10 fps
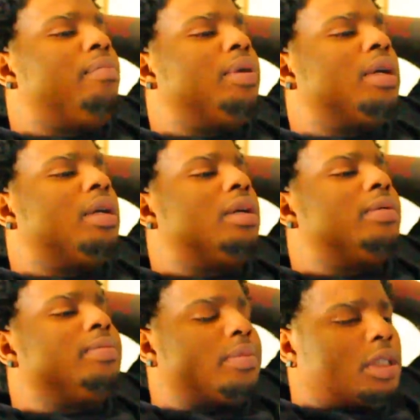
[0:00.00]

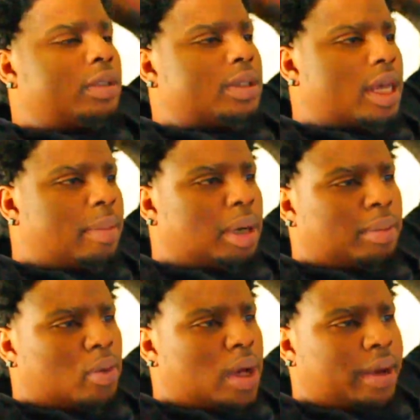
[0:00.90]
but she was keeping
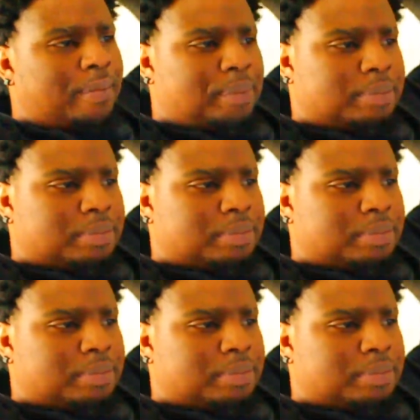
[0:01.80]
him away.